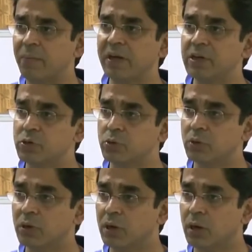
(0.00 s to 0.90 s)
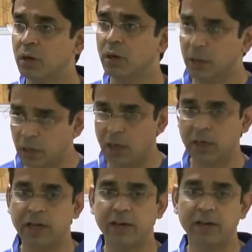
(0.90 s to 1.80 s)
a big issue.
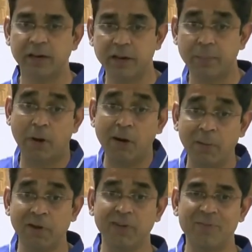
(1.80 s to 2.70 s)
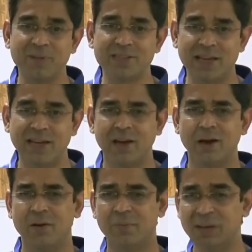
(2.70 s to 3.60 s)
Here in India, probably we have been
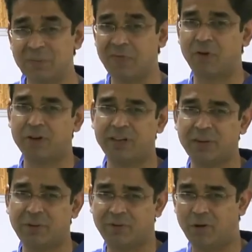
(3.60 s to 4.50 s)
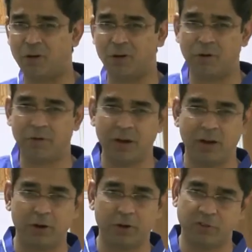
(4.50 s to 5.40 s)
saying BMI 40 and above, oh, will
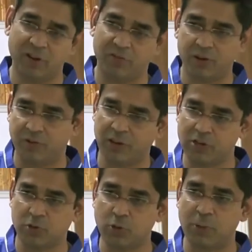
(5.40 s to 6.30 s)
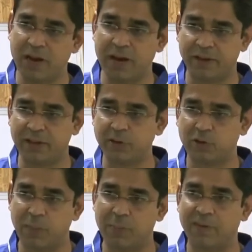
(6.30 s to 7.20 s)
not do. First you do bariatric, then
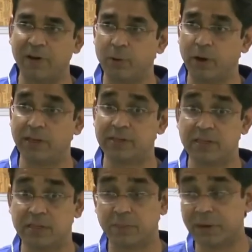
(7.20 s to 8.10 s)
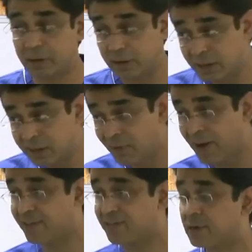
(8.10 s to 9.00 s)
you come back, we'll do hernia surgery. But in the
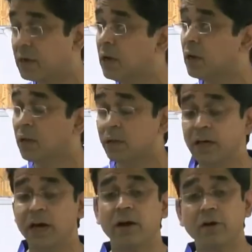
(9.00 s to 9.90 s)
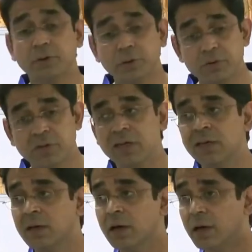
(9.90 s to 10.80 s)
West, they are now
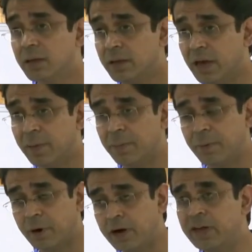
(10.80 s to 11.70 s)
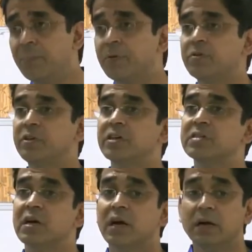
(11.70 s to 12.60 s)
using their hernia
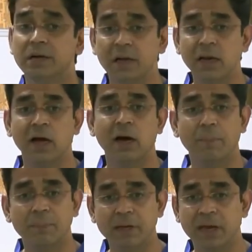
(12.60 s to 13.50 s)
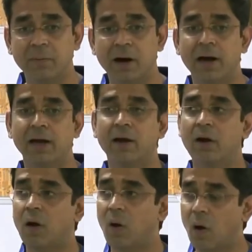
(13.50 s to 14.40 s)
procedures till a BMI
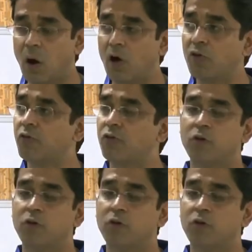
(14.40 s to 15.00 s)
of